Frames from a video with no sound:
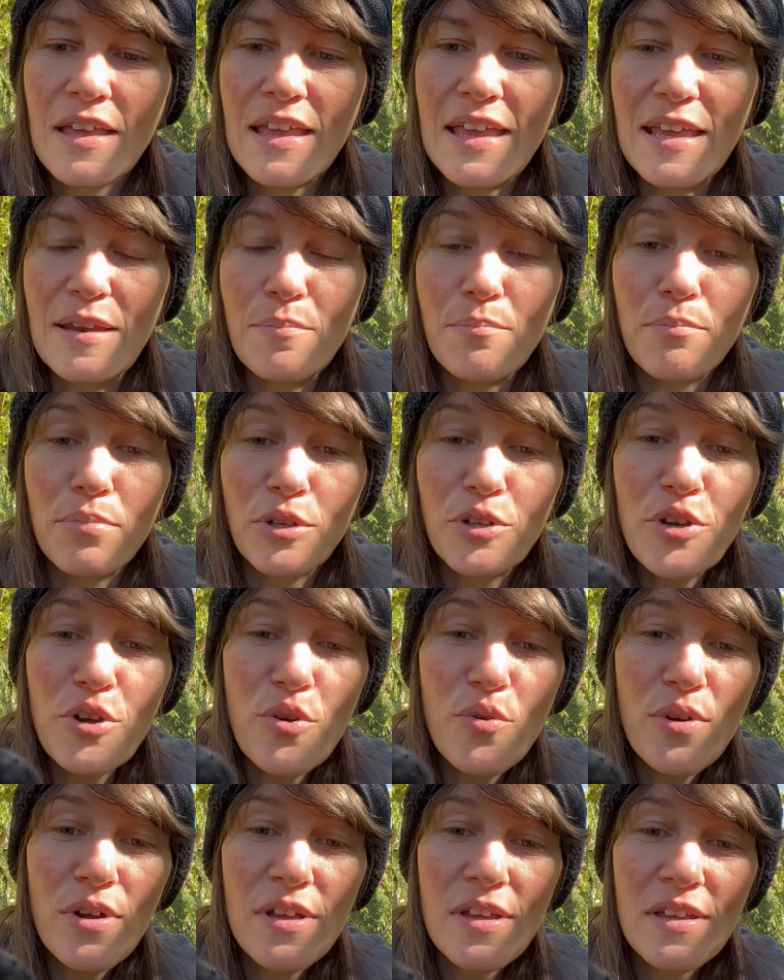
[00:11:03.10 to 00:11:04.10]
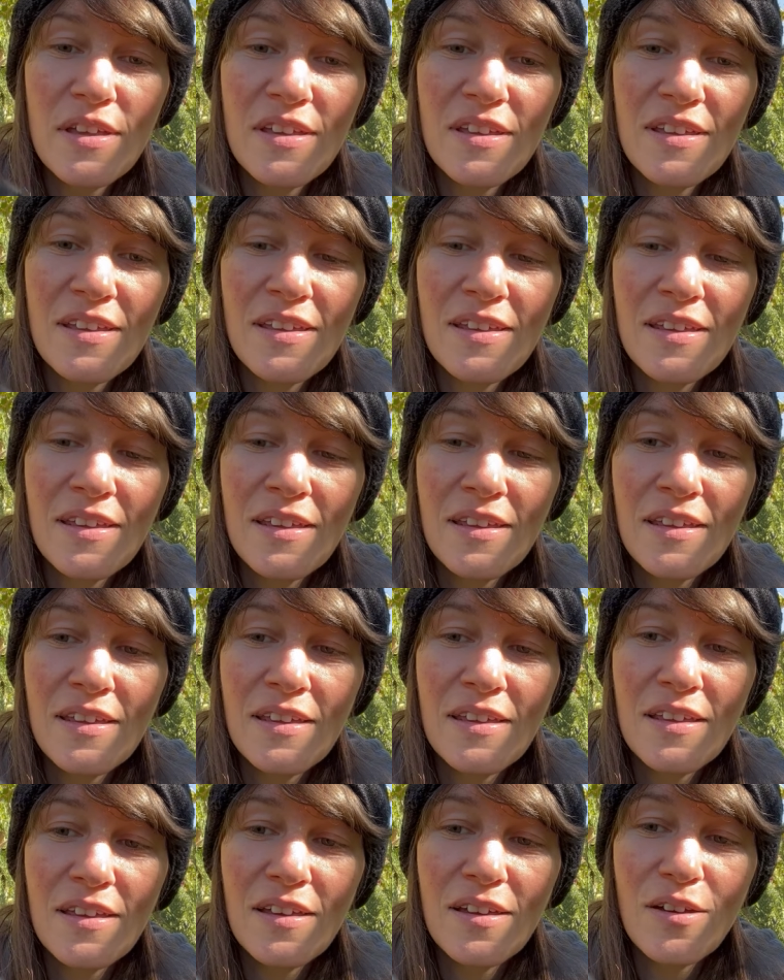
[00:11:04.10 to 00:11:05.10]
in blue
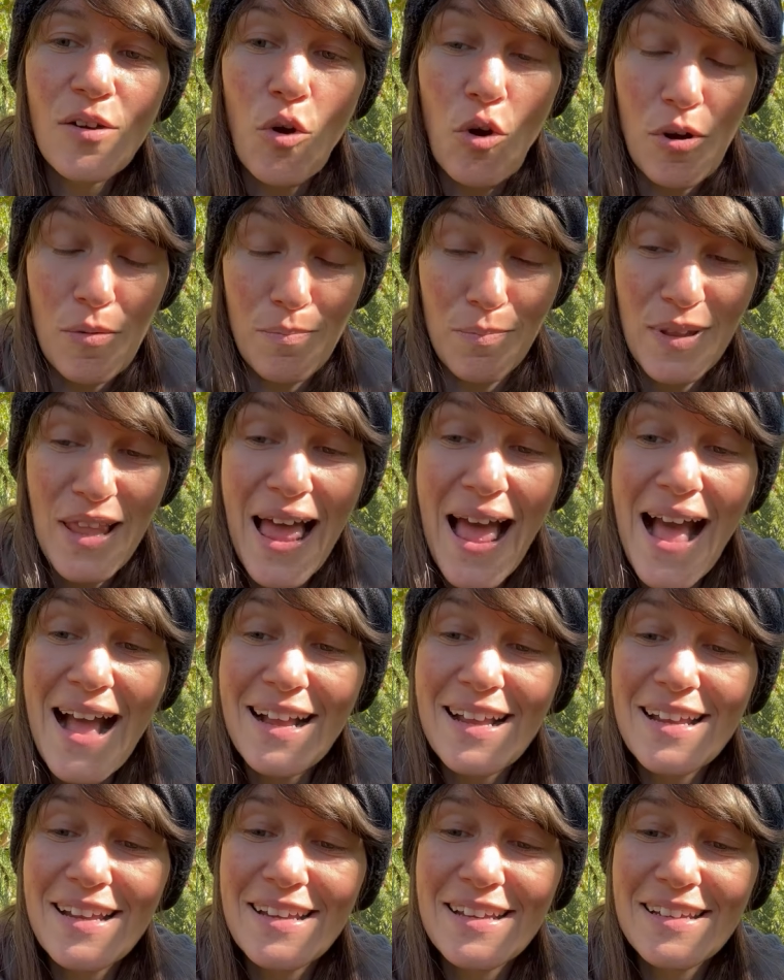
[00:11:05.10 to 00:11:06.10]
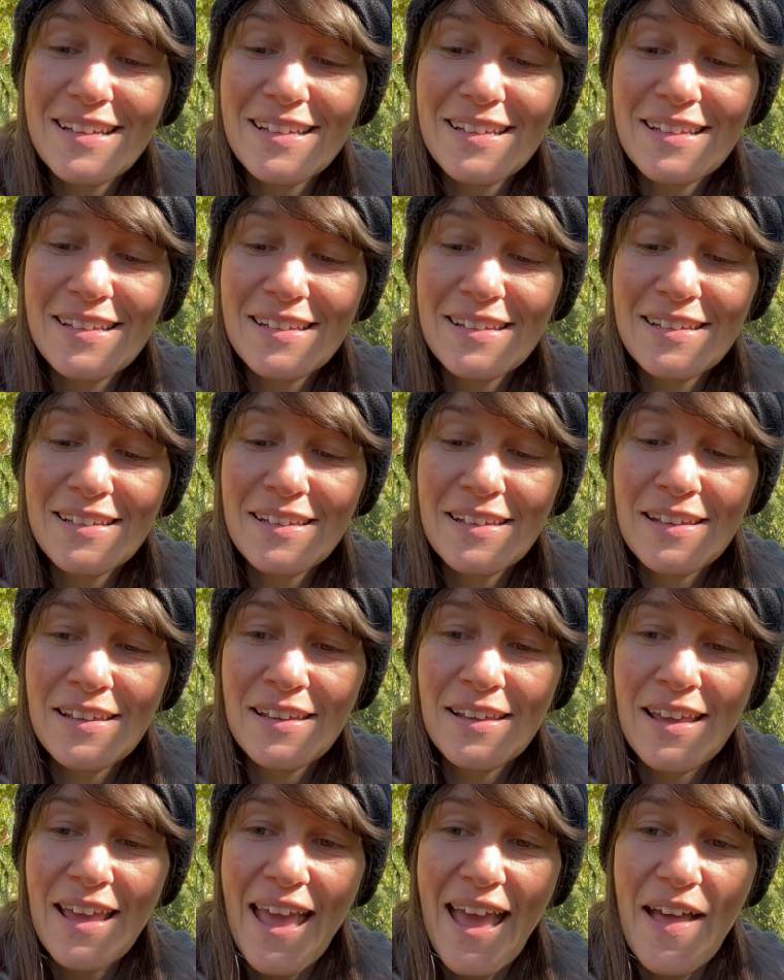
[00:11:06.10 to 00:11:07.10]
or black,
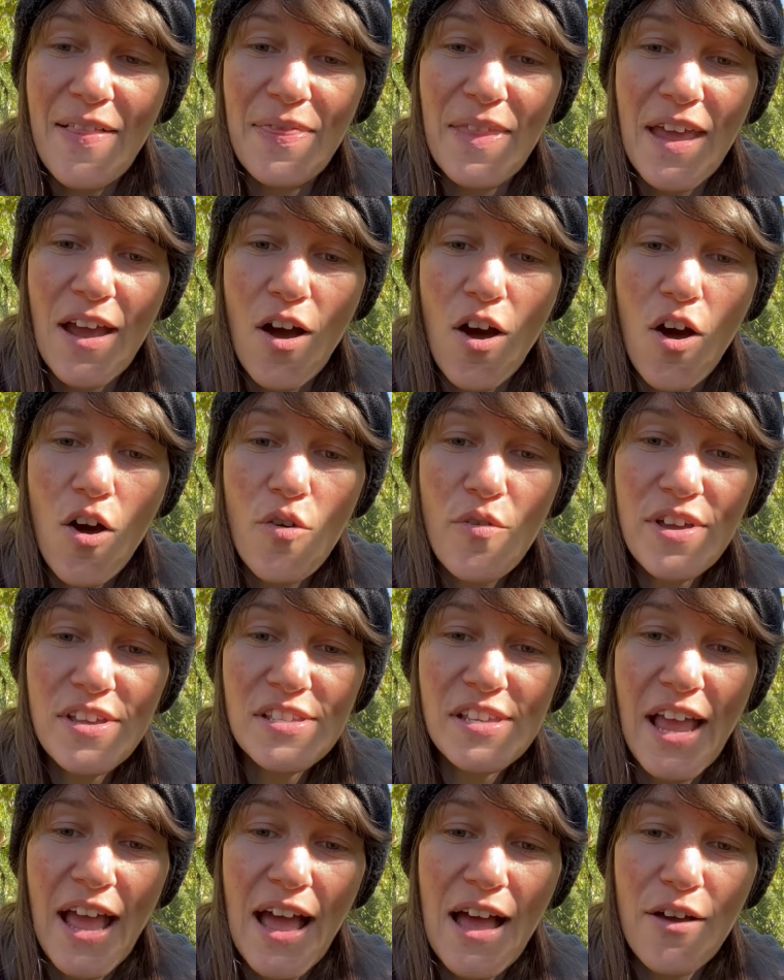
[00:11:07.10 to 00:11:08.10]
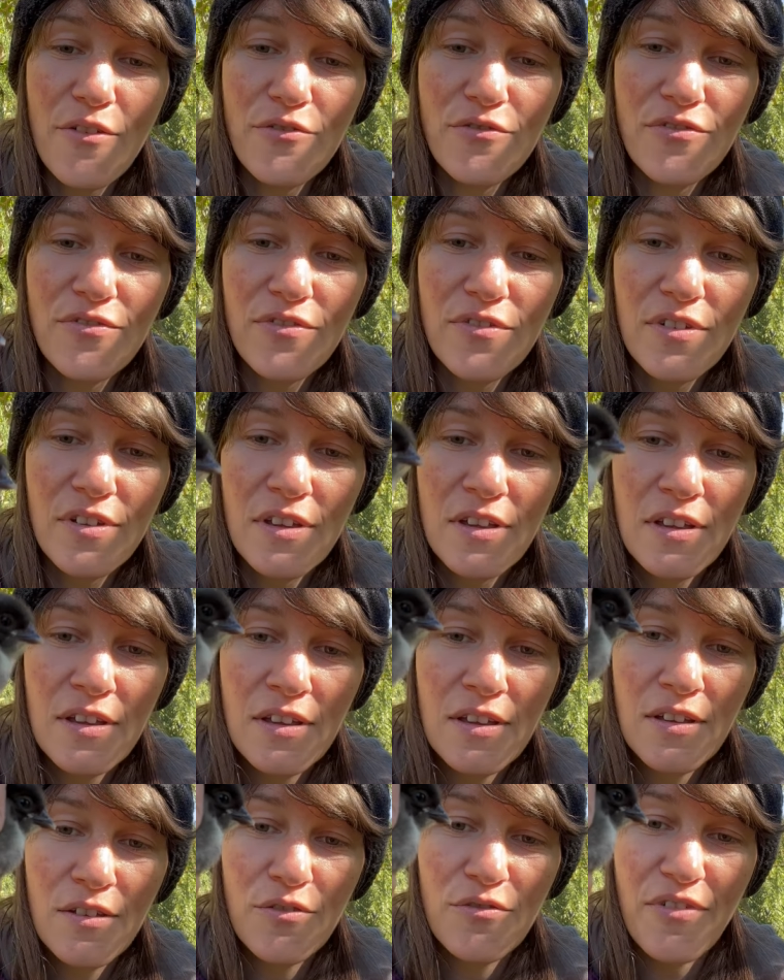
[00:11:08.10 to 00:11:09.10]
and they always have
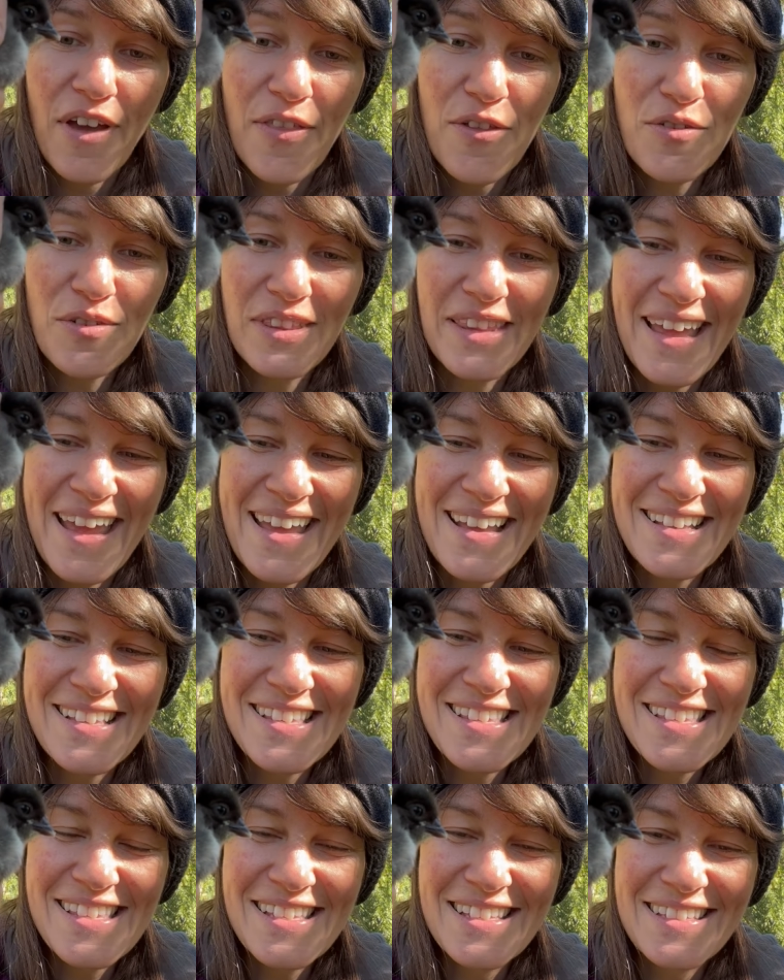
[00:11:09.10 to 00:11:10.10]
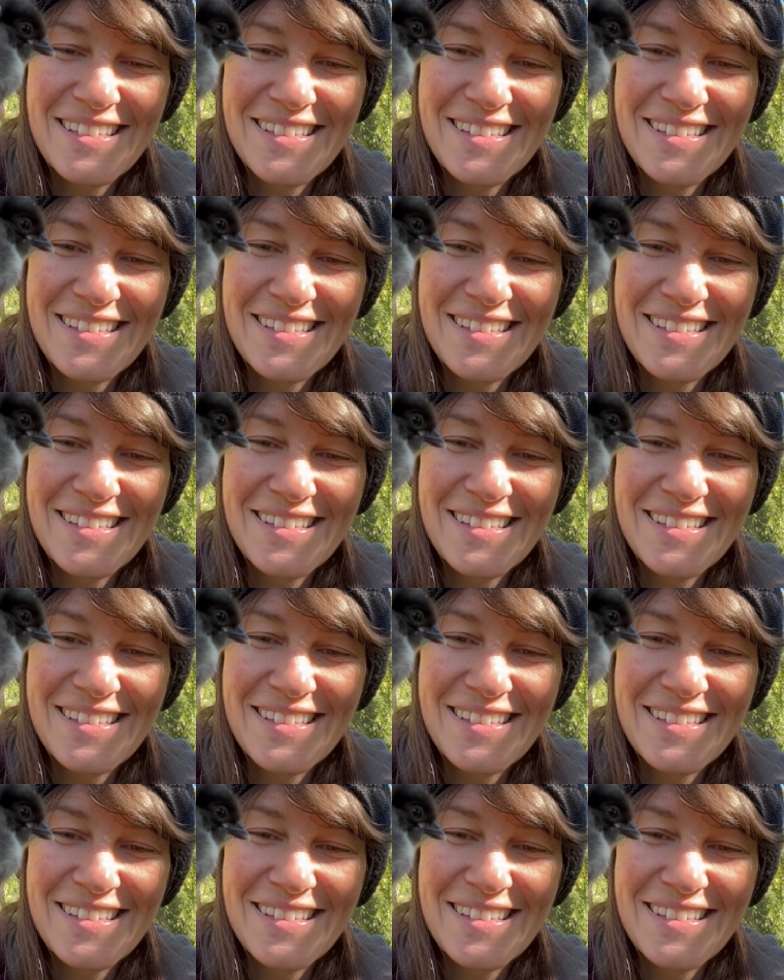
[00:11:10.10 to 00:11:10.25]
feathered legs.